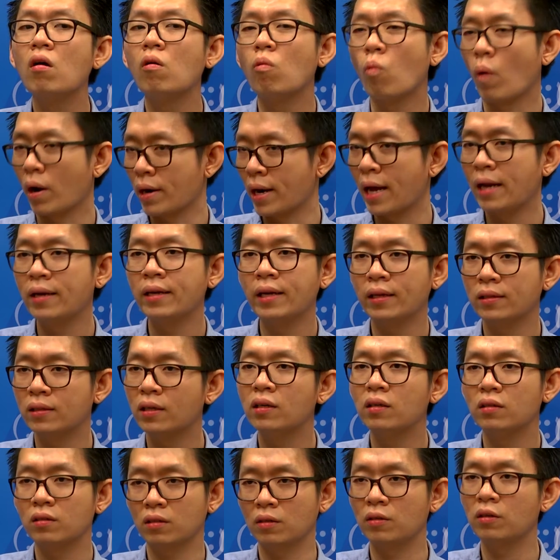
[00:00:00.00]
100
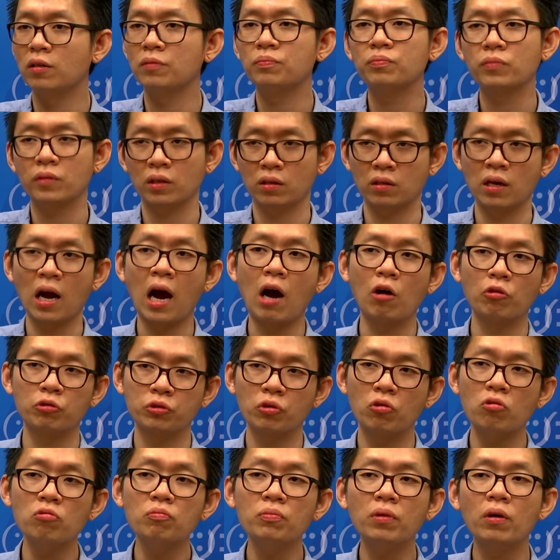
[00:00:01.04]

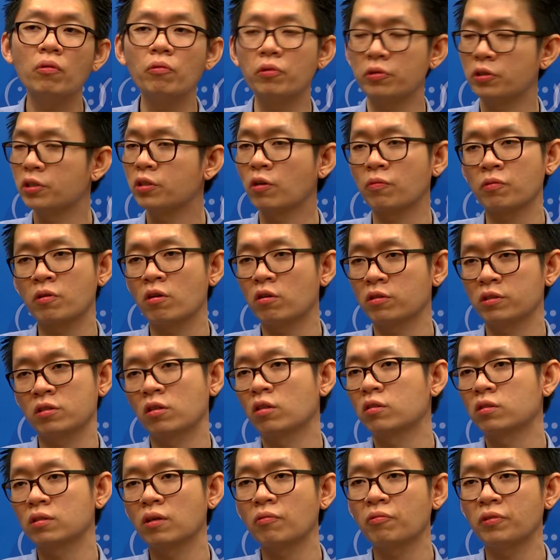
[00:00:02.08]
households, which is of course
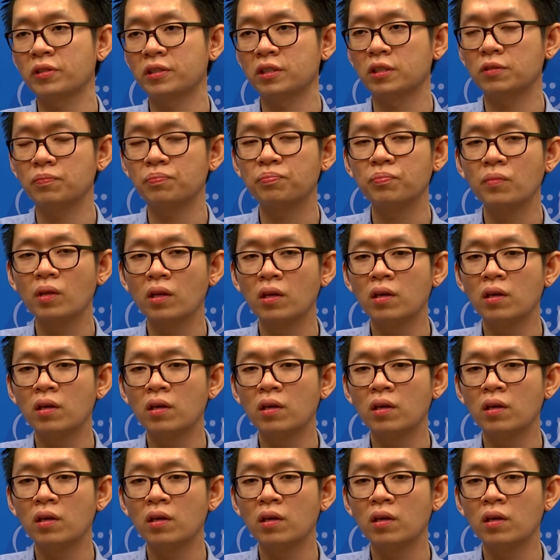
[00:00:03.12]
not sufficient.